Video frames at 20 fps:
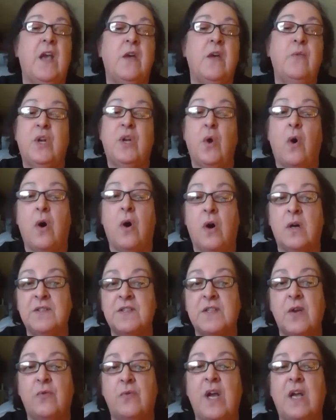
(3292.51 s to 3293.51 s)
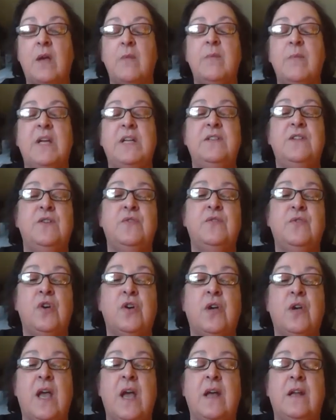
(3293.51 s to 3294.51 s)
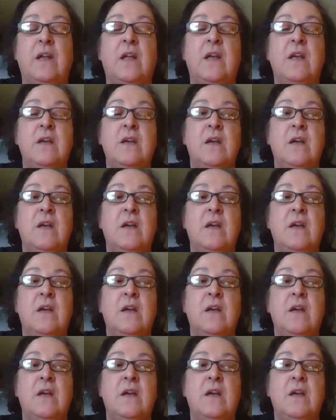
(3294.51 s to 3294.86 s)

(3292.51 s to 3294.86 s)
I would also recommend you look at